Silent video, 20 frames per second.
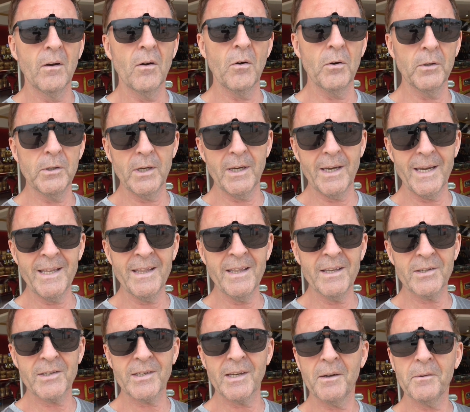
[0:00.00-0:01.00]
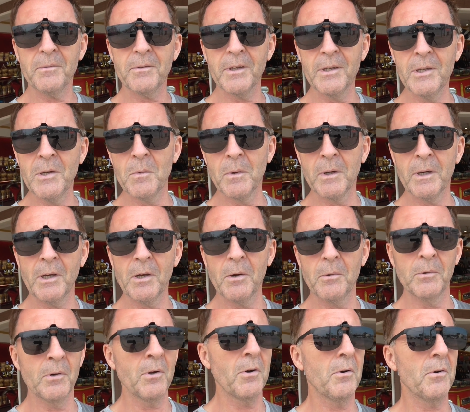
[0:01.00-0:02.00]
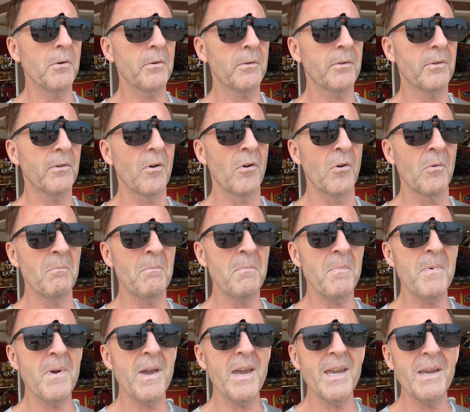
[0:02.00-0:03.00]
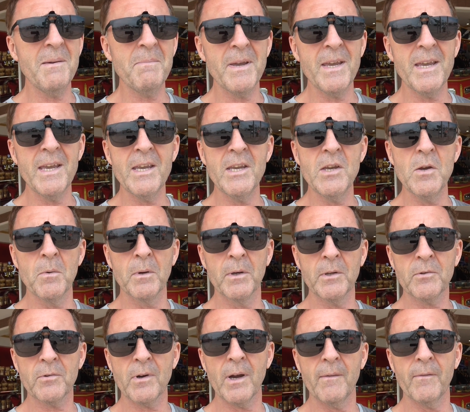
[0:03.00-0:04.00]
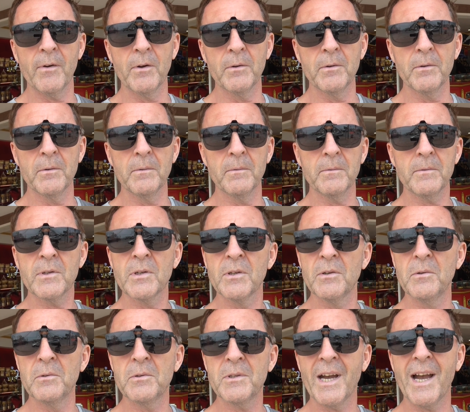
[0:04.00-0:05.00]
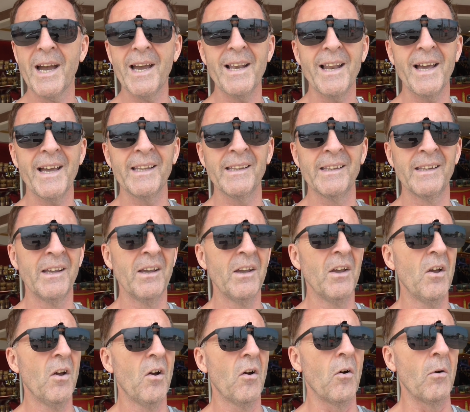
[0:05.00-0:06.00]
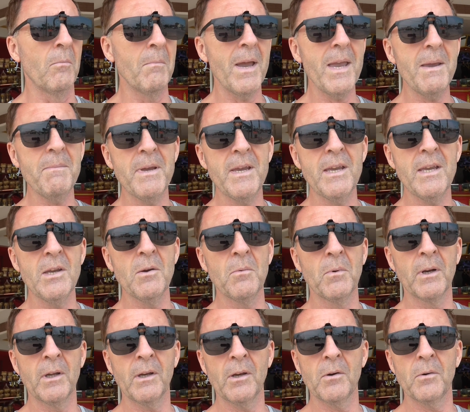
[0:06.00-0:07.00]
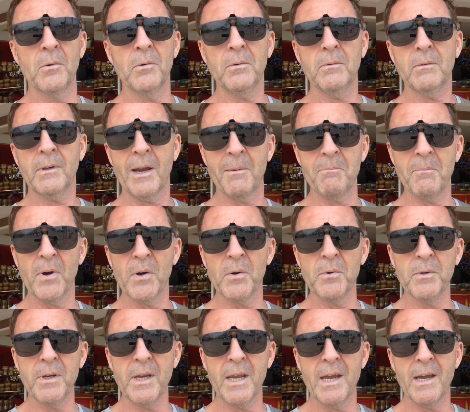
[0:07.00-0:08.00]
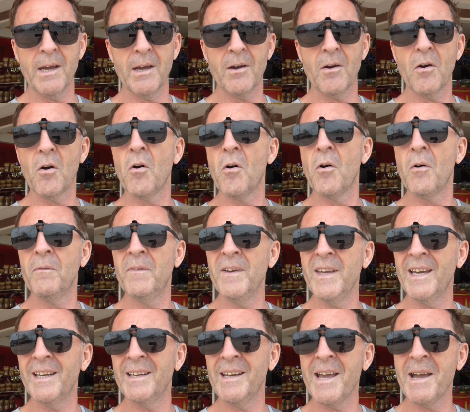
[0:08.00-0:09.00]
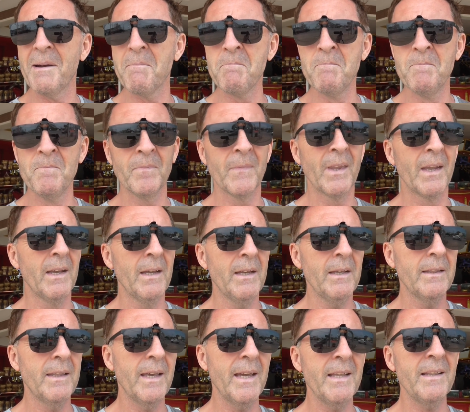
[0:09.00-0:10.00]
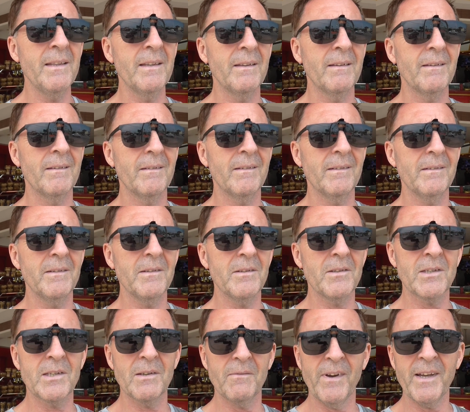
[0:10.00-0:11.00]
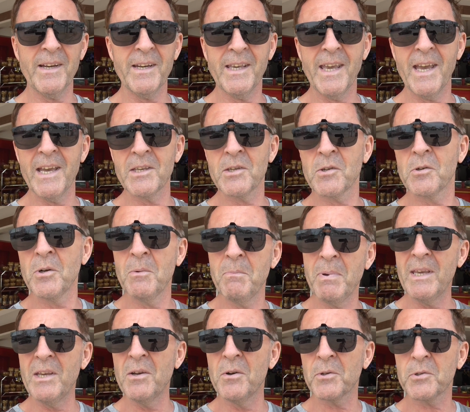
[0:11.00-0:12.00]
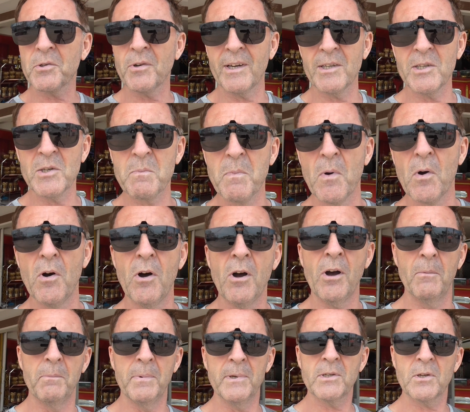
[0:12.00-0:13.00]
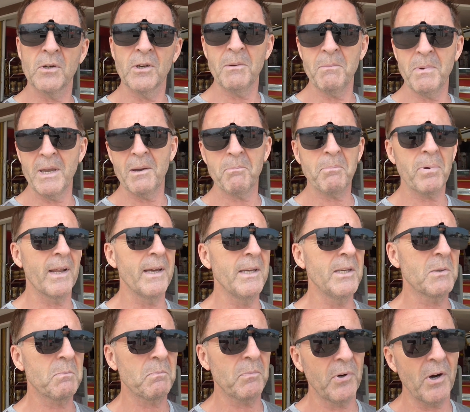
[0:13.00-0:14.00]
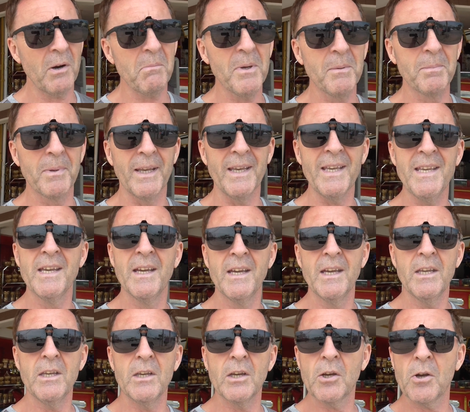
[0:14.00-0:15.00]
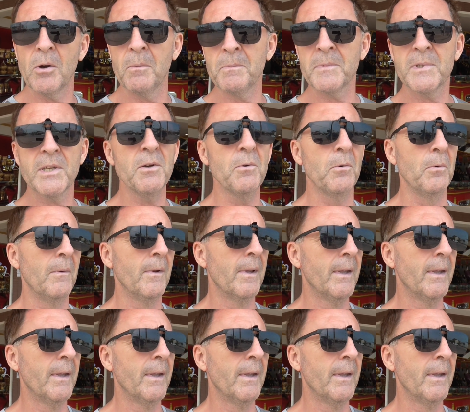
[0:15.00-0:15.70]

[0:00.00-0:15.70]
or you're in the south and you want to go north, or maybe you want to travel to Thailand, or maybe you want to go Cambodia or Vietnam, then Savannakhet is going to be your transport hub. It's going to be a place probably you come to,